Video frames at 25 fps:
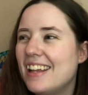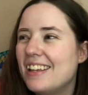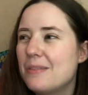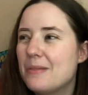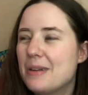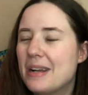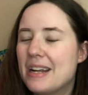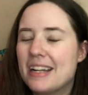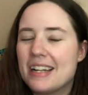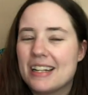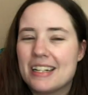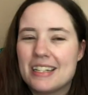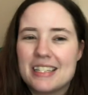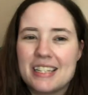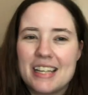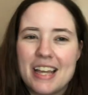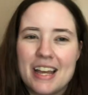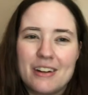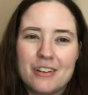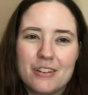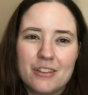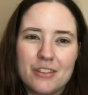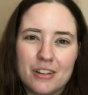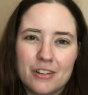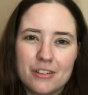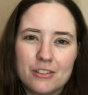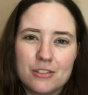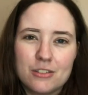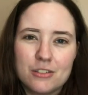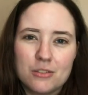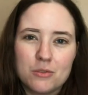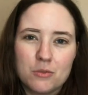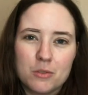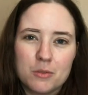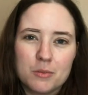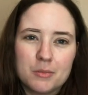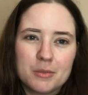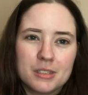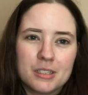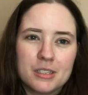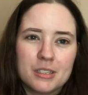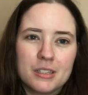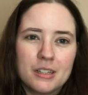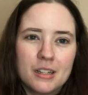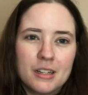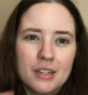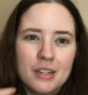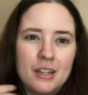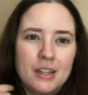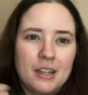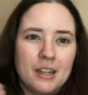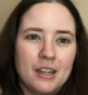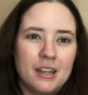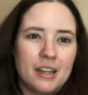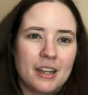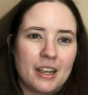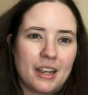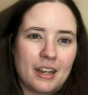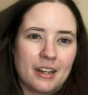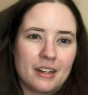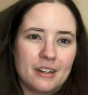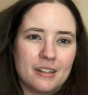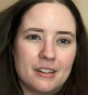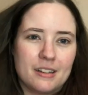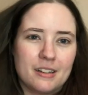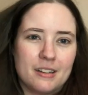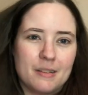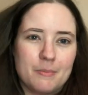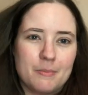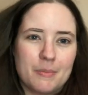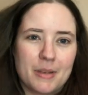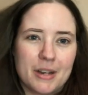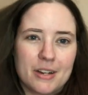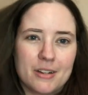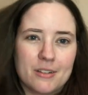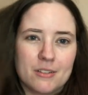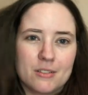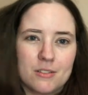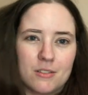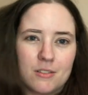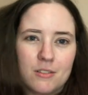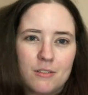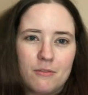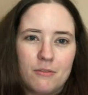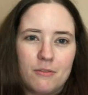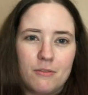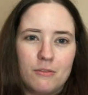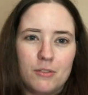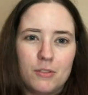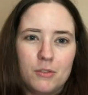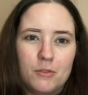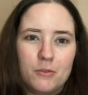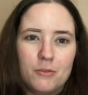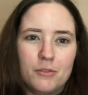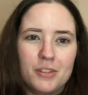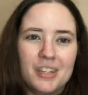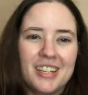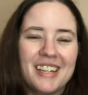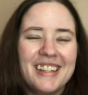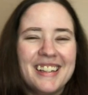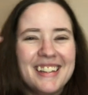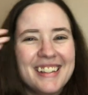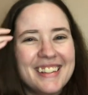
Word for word: and then we had like scattered thunderstorms and my hair is all floofed.